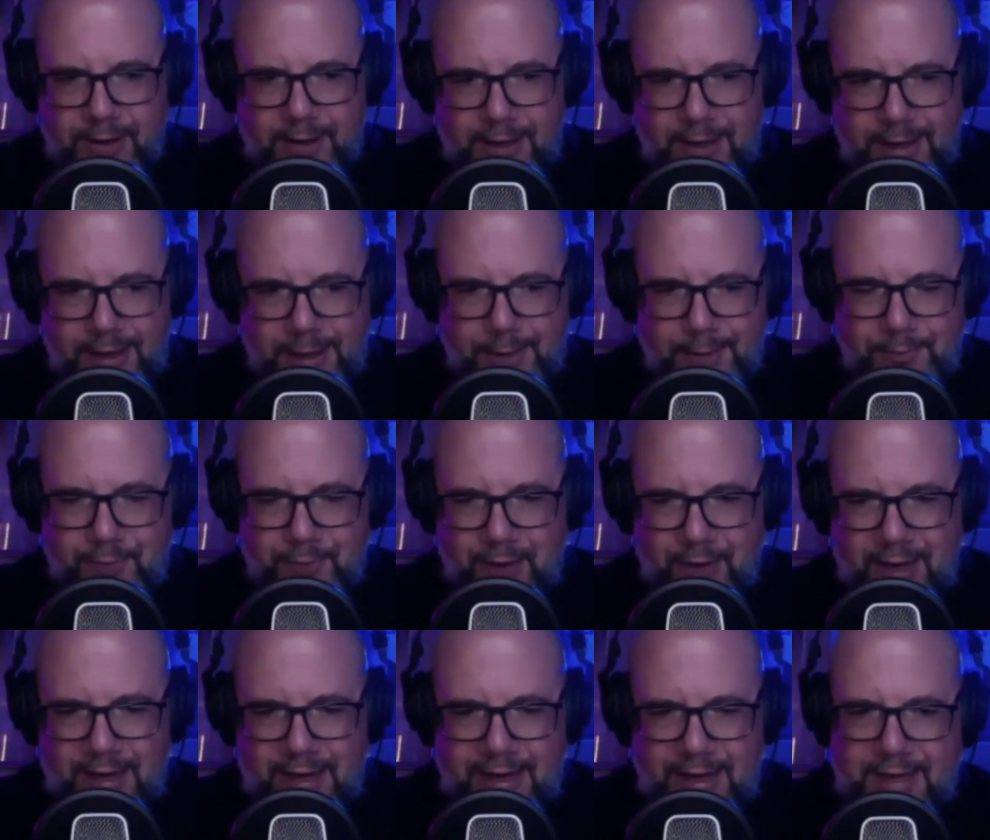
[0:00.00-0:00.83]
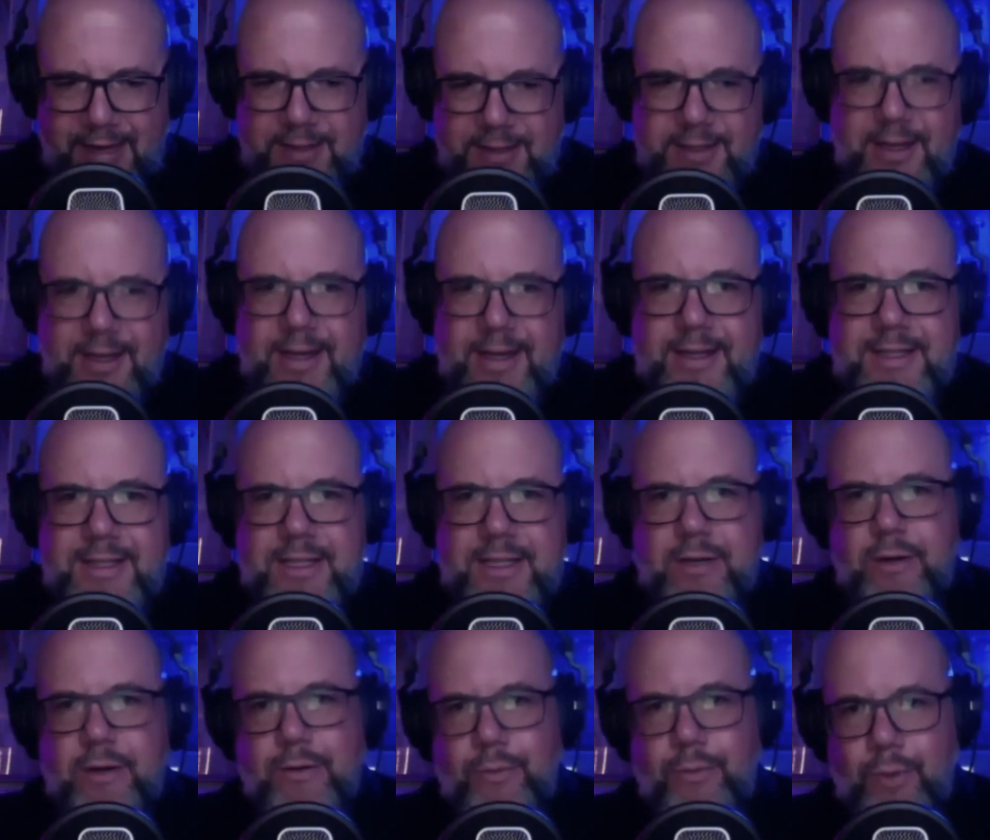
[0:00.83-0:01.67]
um, I had an
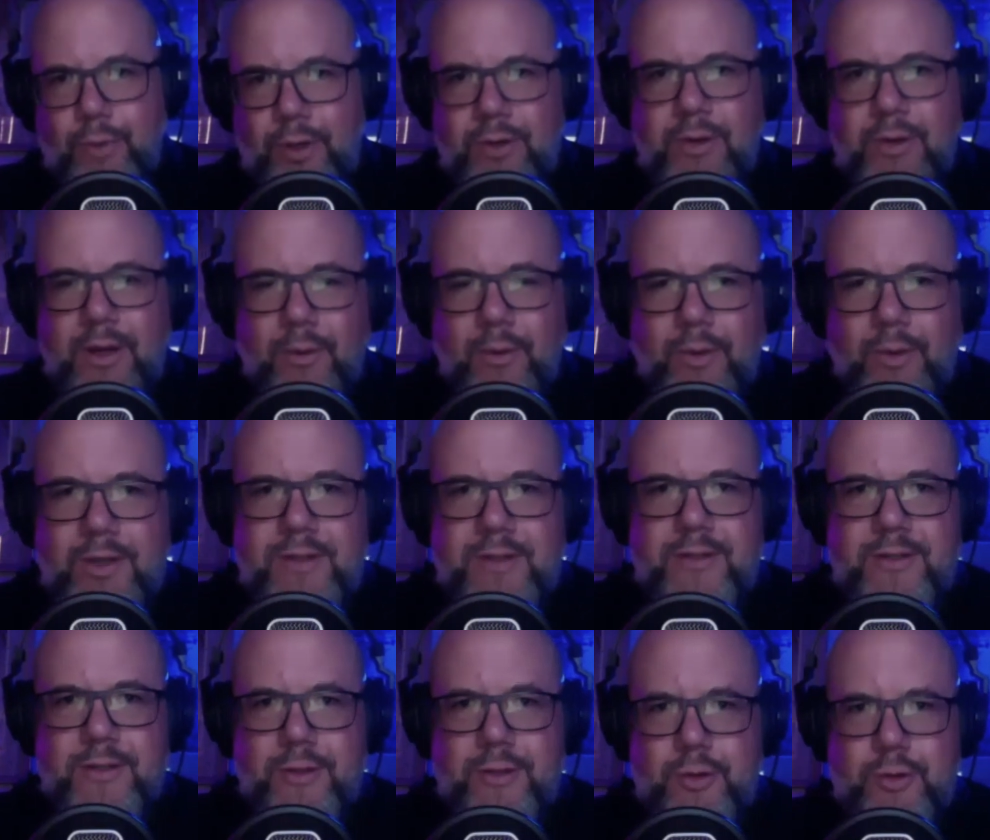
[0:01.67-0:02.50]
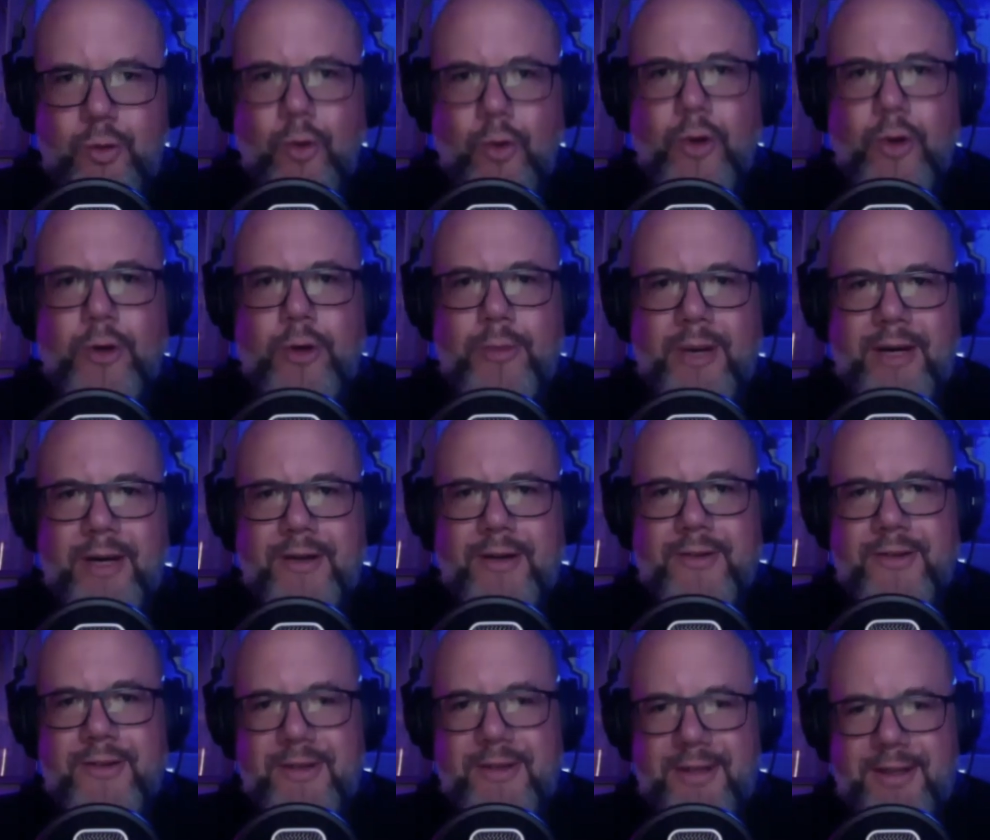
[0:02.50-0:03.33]
idea of what I wanted to talk
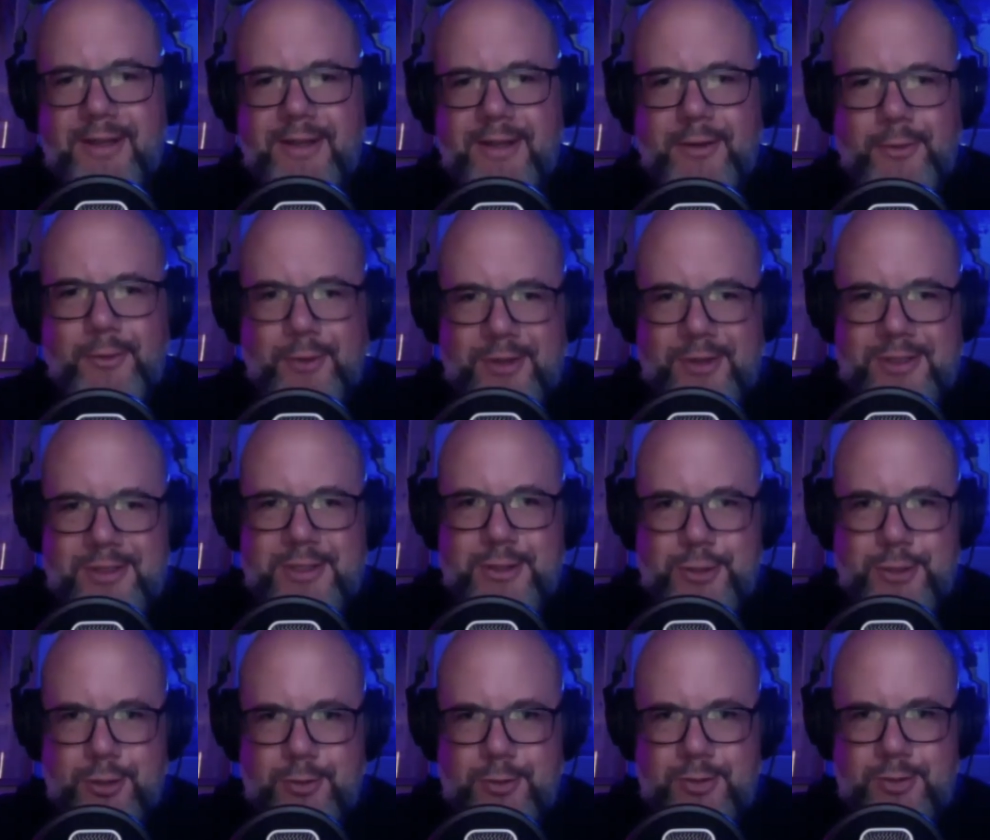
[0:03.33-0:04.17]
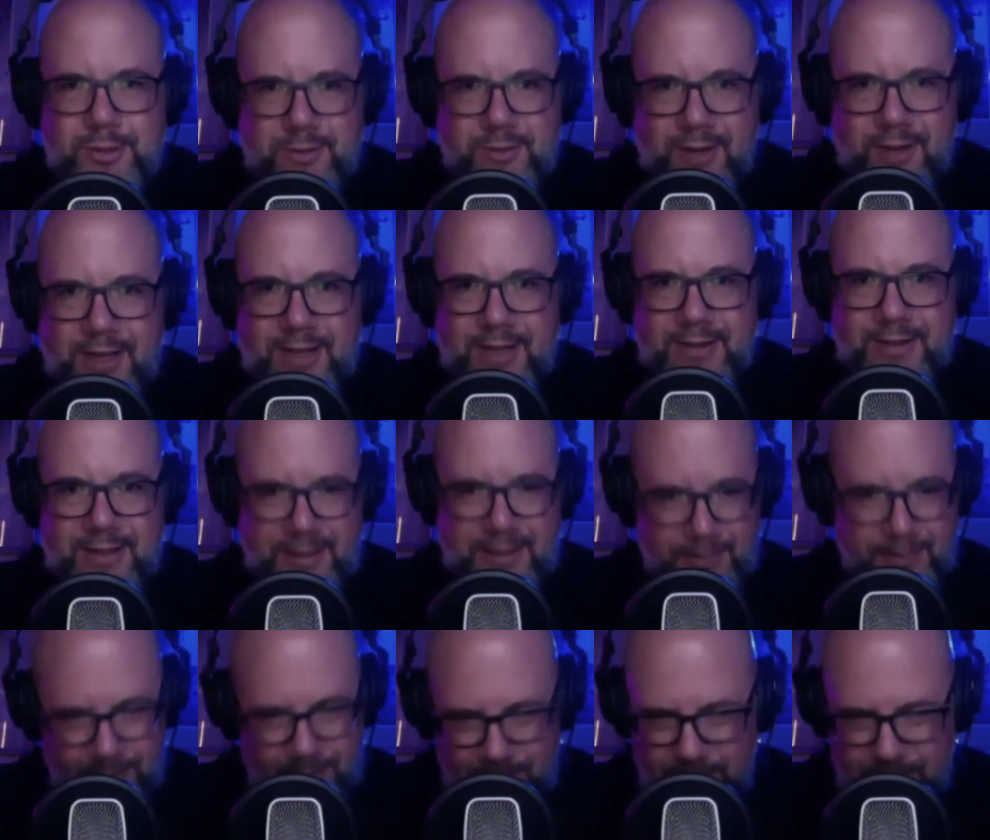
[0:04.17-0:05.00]
about was in terms of like
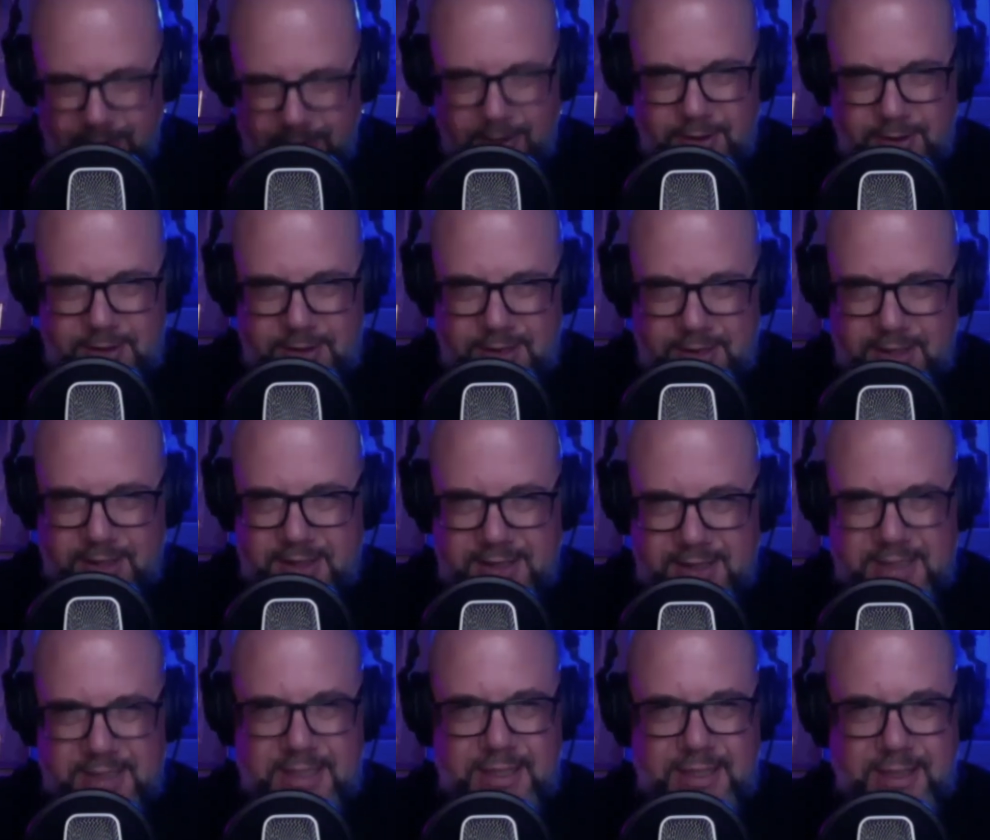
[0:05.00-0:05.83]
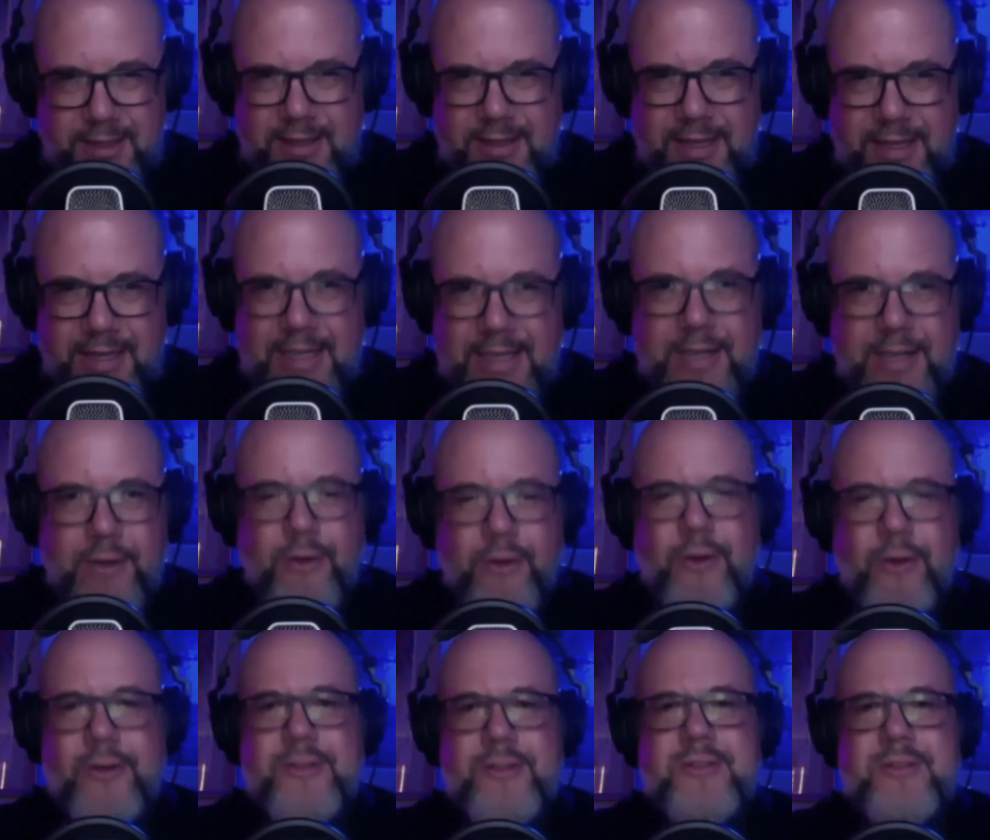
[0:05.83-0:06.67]
that, you know, succeed at any
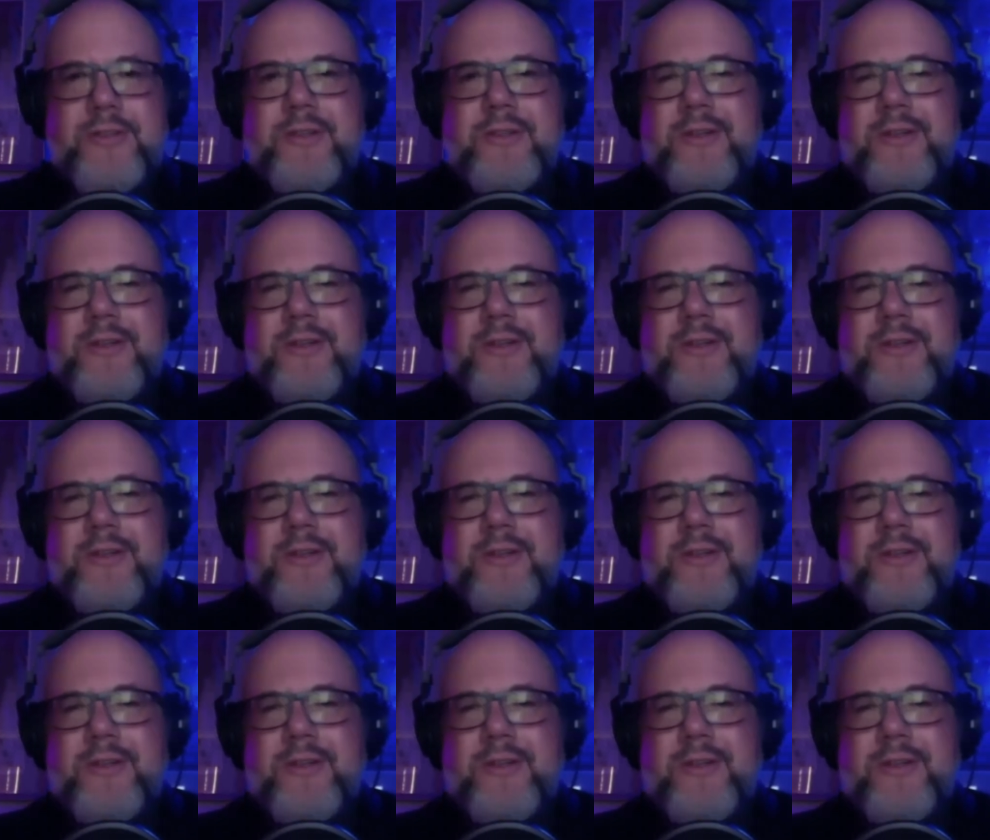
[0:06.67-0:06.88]
cost.